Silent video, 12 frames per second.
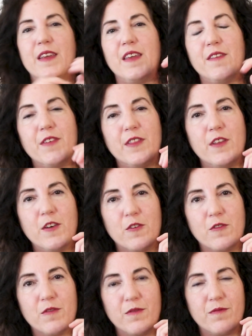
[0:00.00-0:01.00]
Even
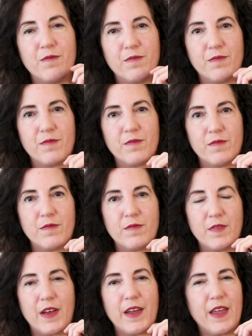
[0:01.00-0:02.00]
though
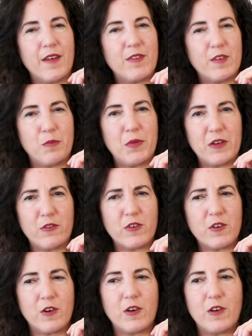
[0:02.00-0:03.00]
I have this picture
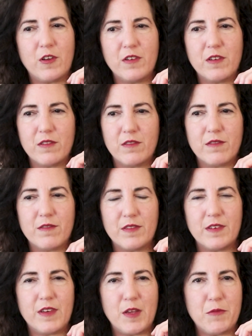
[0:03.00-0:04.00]
called,
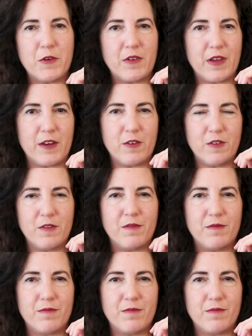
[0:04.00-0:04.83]
name your title,